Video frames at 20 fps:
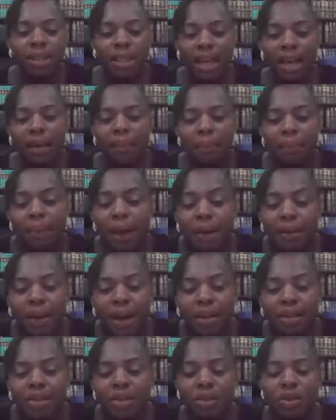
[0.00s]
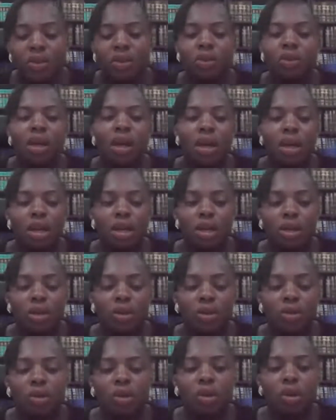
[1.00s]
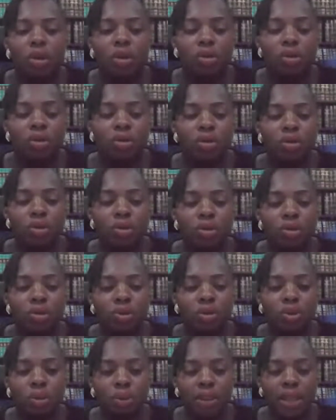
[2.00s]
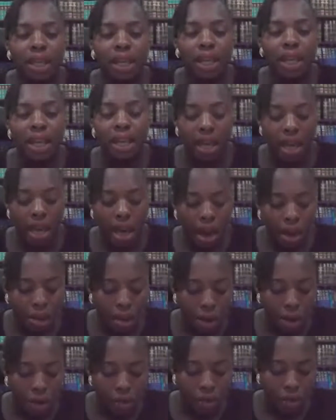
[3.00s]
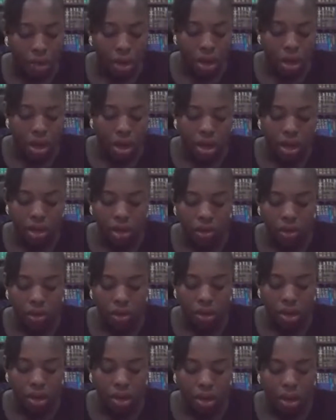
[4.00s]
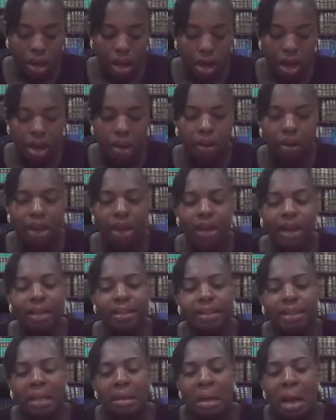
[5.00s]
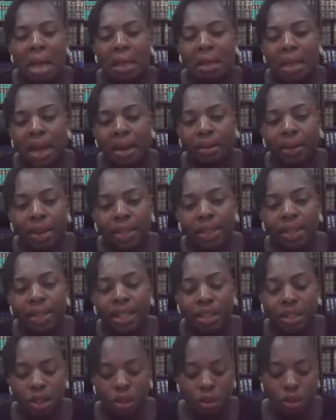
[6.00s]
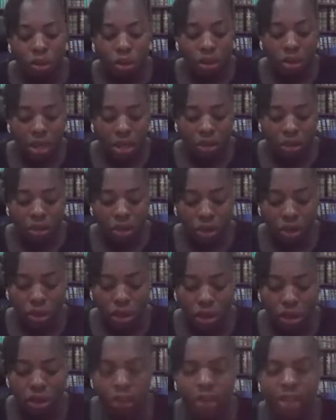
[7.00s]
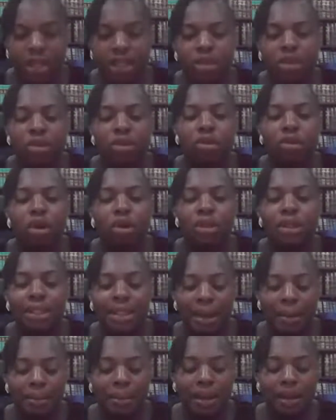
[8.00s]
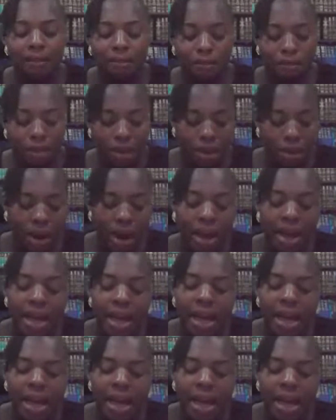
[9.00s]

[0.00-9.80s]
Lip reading: their burial to, you know, to be taken care of. You know, you can also say, I direct the executors and trustees to settle all debts and funeral